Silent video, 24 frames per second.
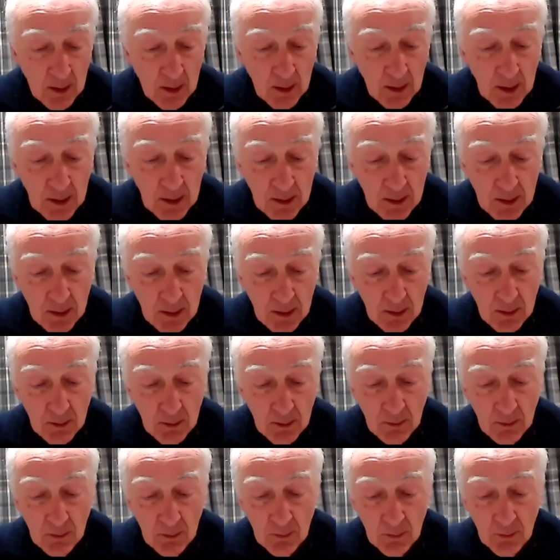And
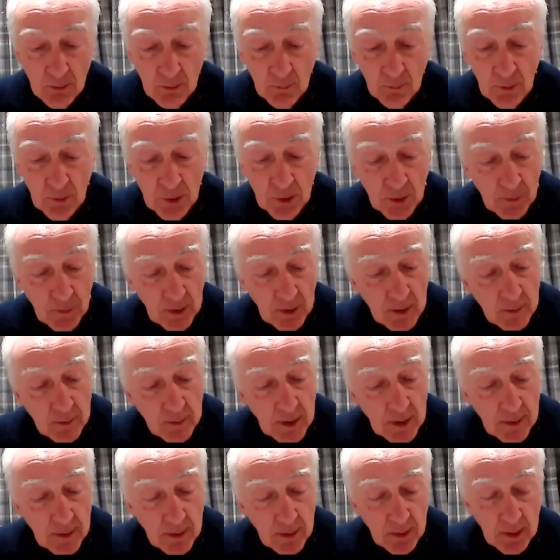we should bear in
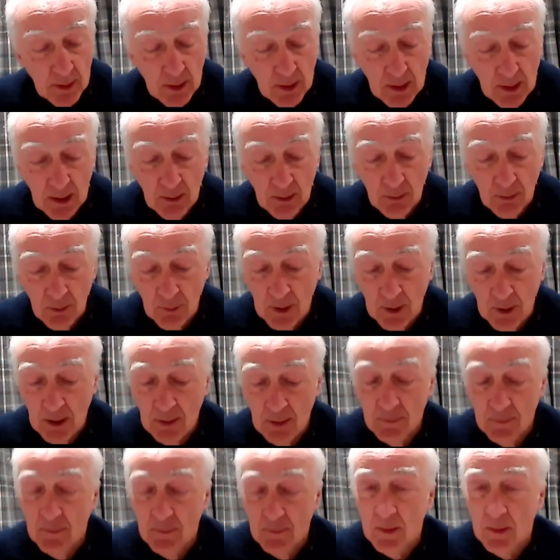mind that the account that we
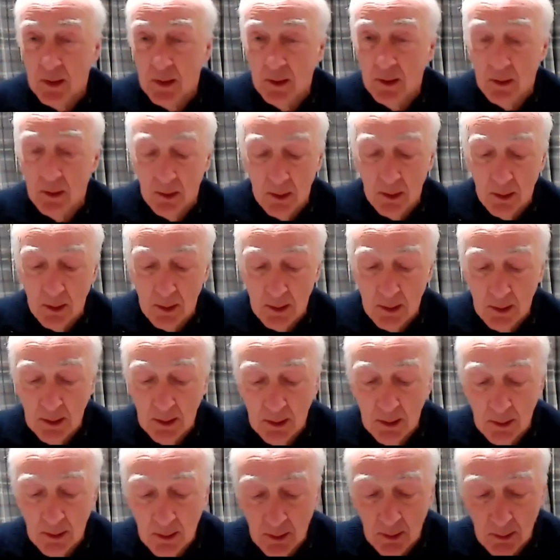have of this incident
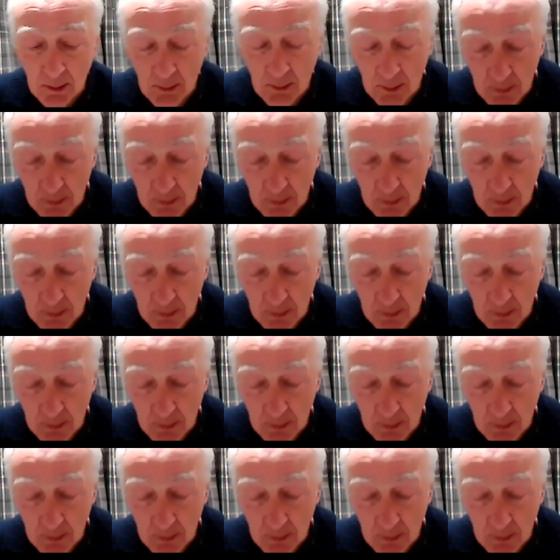in